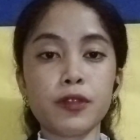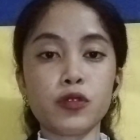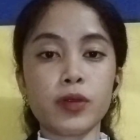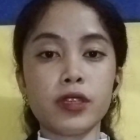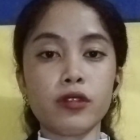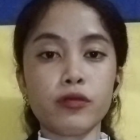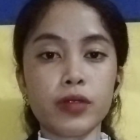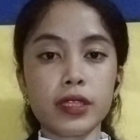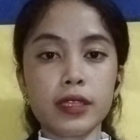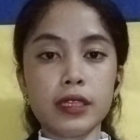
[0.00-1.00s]
between
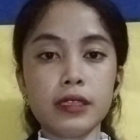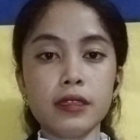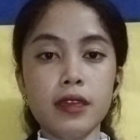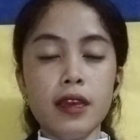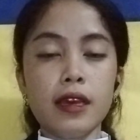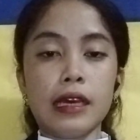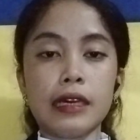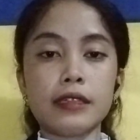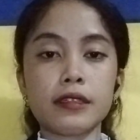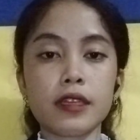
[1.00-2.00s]
written
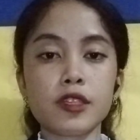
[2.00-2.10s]
and